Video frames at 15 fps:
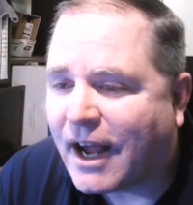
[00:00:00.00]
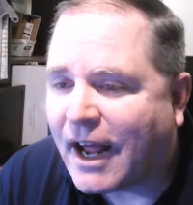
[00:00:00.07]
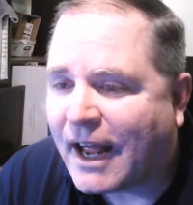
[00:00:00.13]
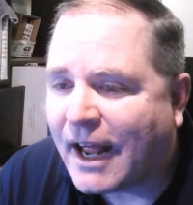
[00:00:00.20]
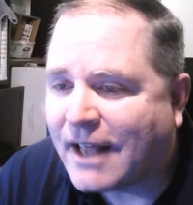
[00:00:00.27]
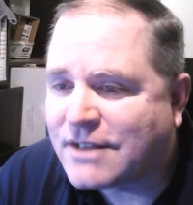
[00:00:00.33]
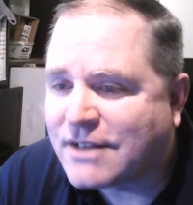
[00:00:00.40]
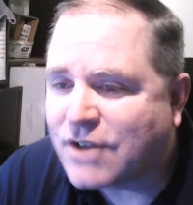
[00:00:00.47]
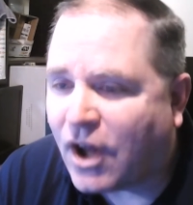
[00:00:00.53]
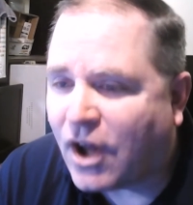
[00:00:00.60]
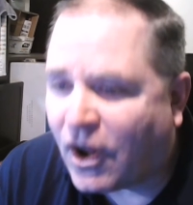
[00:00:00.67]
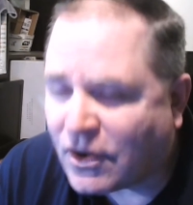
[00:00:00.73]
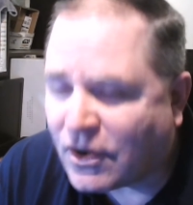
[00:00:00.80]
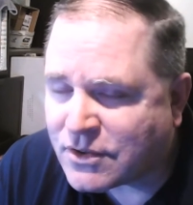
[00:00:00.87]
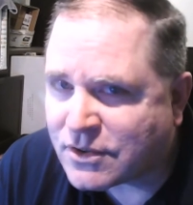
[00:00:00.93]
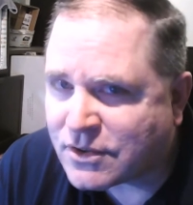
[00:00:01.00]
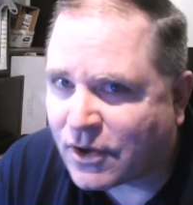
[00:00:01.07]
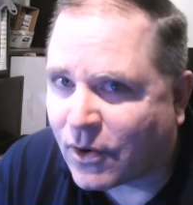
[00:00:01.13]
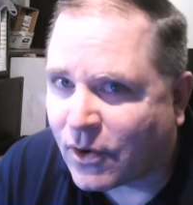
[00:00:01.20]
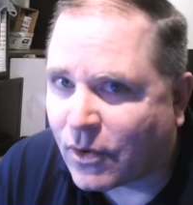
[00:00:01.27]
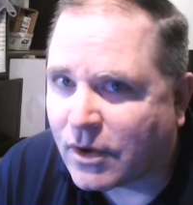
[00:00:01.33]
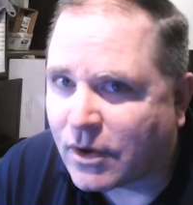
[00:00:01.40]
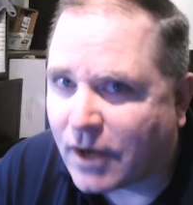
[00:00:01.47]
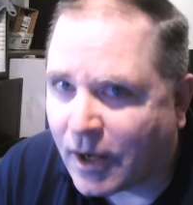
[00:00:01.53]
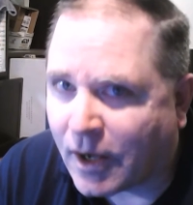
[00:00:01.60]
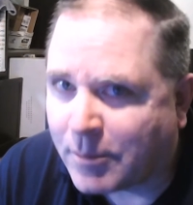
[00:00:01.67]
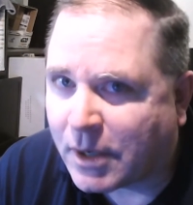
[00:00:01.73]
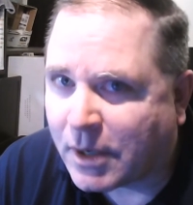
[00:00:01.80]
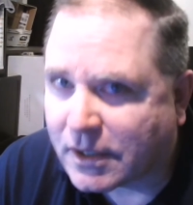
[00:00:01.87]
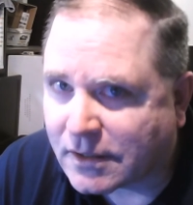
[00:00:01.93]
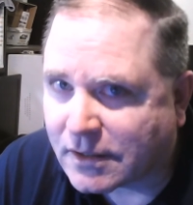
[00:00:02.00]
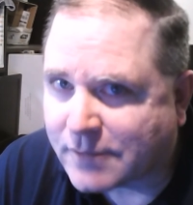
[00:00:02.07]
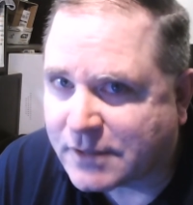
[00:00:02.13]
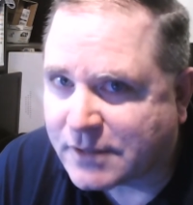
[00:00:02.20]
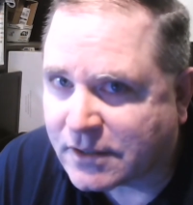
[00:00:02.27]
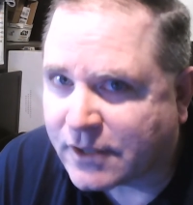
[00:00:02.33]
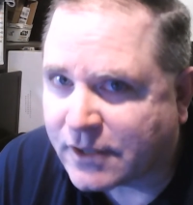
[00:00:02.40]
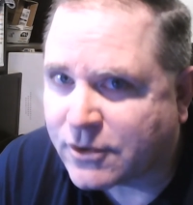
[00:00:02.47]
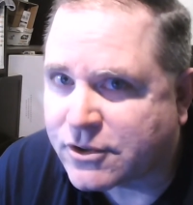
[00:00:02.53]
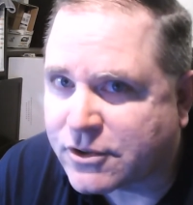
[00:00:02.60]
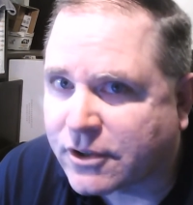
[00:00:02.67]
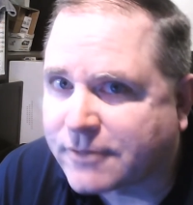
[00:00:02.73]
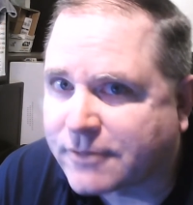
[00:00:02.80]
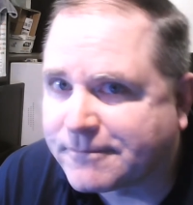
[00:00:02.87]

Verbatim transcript: as also apocalyptic literature.